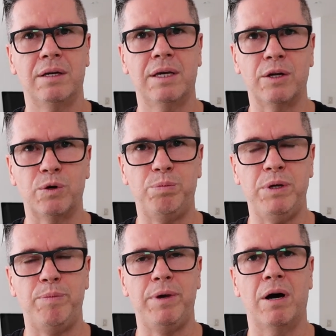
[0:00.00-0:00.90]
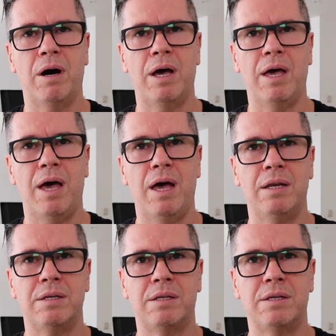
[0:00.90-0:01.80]
get a good PPI,
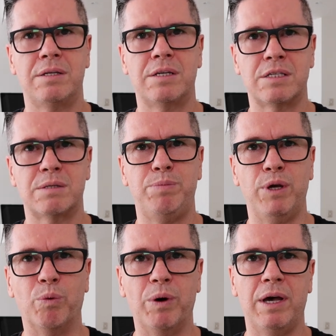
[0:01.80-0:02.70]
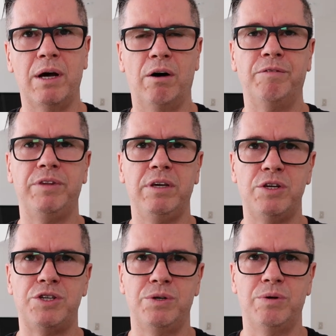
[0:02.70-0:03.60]
and just be aware of the
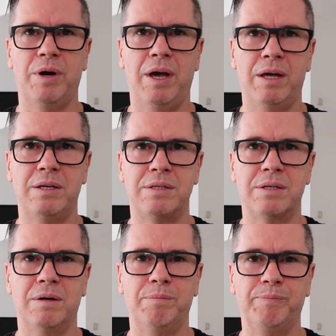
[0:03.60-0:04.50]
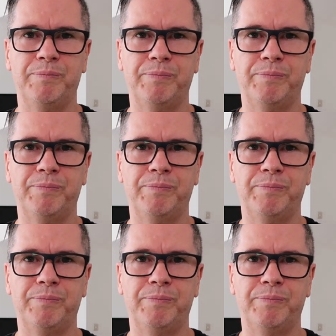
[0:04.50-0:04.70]
issue, and I